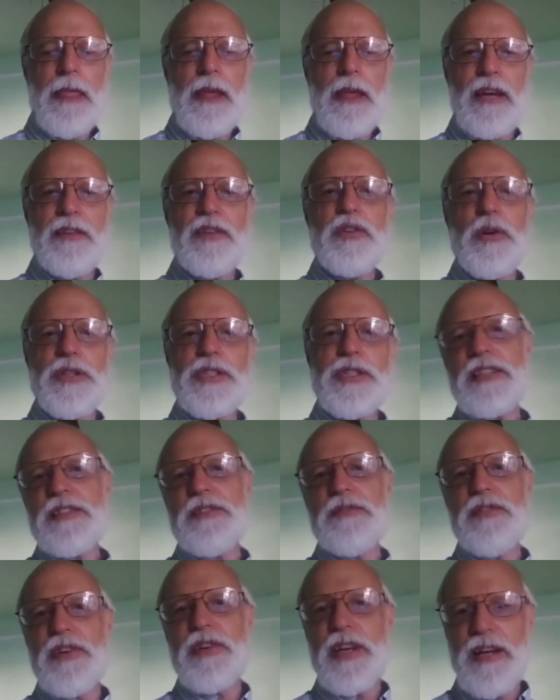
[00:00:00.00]
And of course, that's a
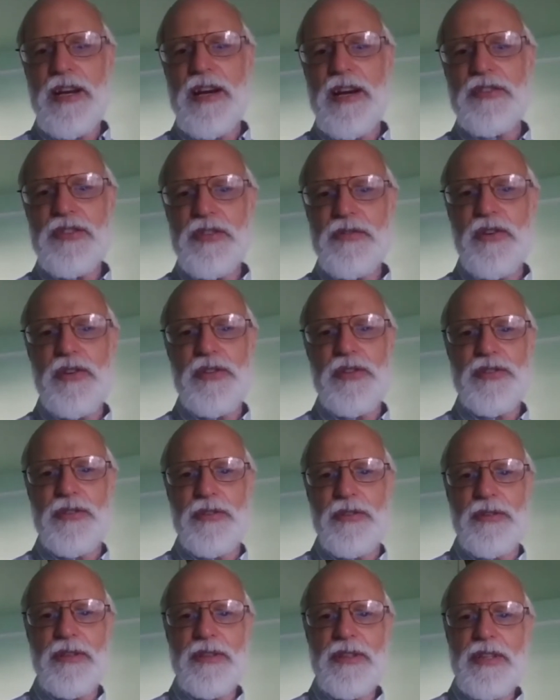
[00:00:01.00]
very
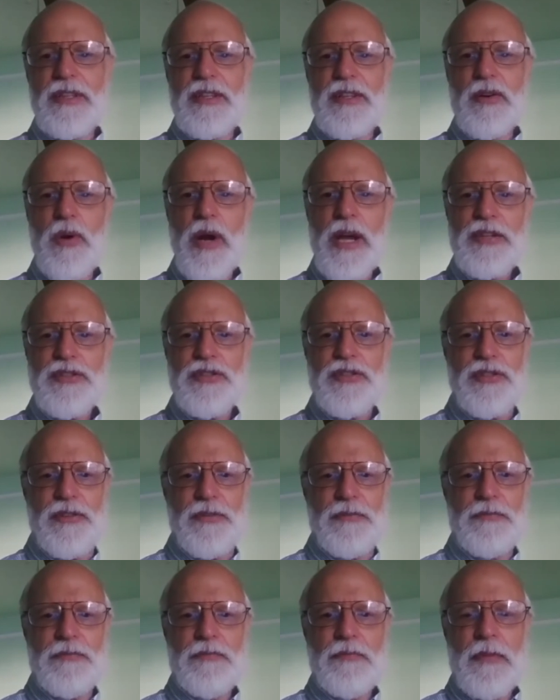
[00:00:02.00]
controversial
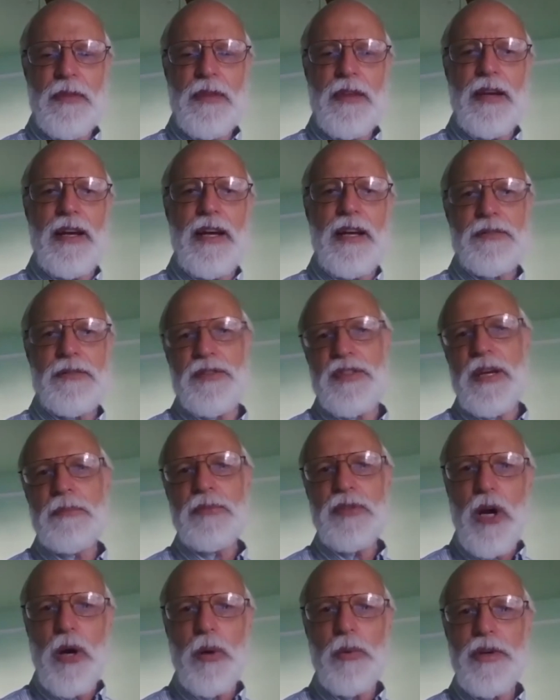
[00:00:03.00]
question. Some
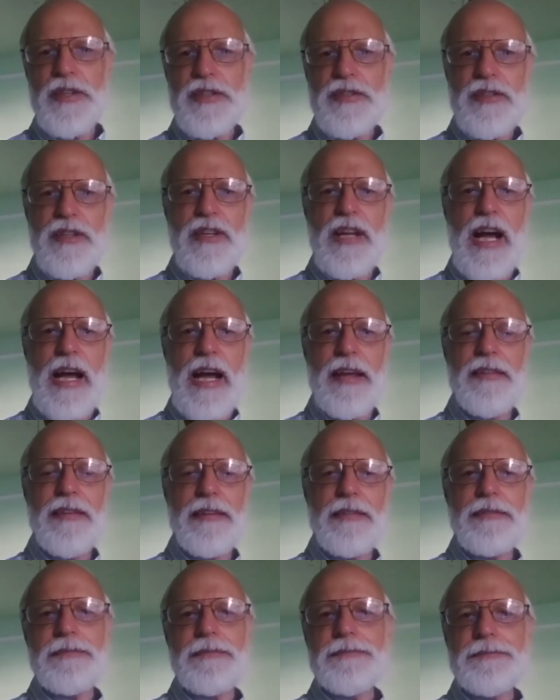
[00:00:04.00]
Darwinists deny
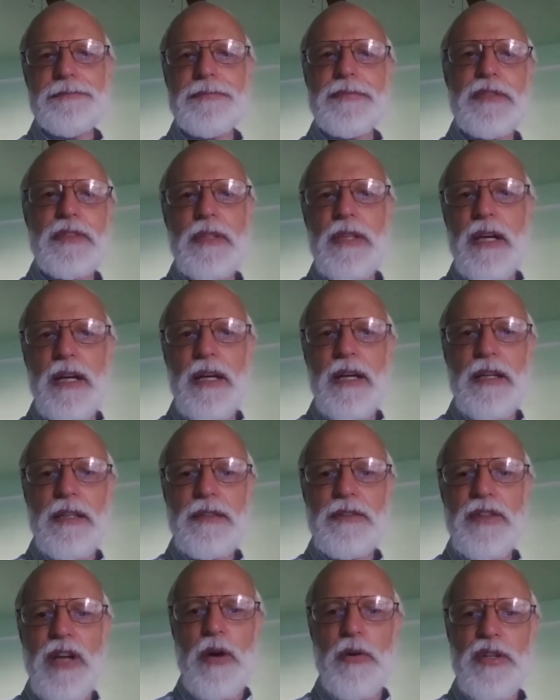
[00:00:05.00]
that
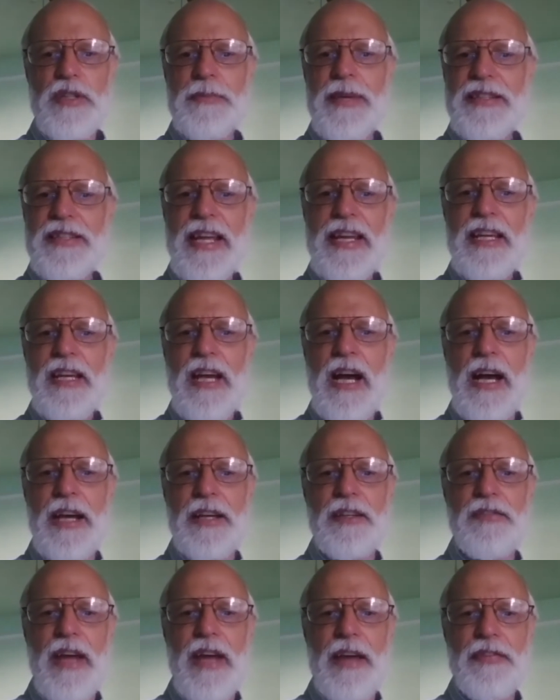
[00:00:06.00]
Darwinism has any
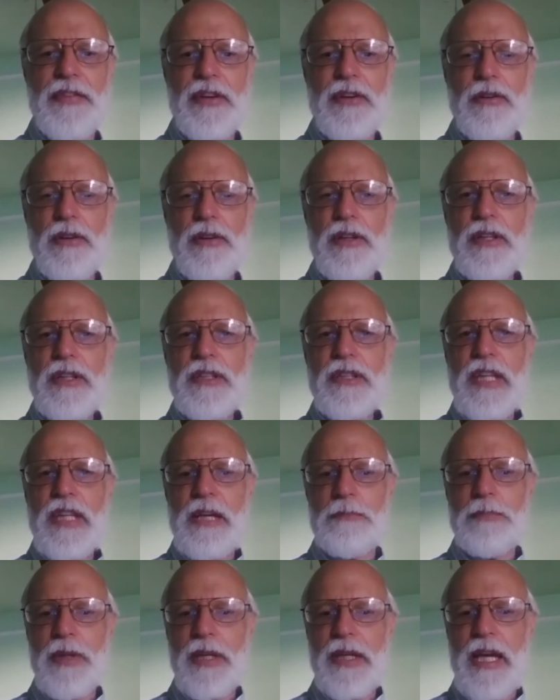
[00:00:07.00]
kind of ethical
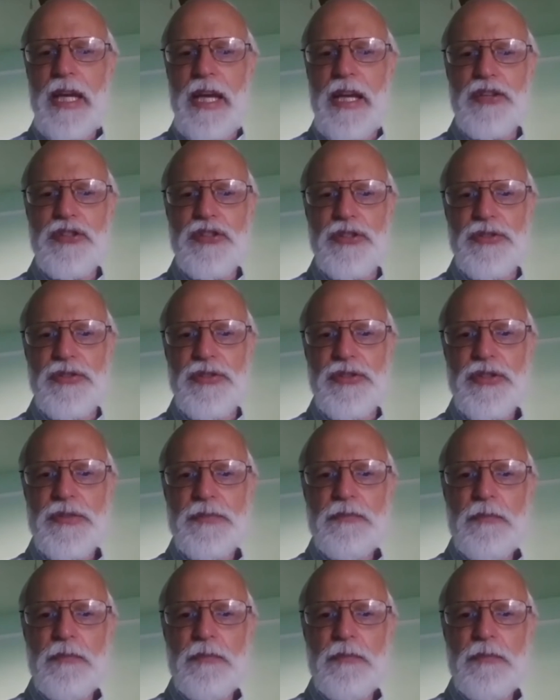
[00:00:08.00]
implications.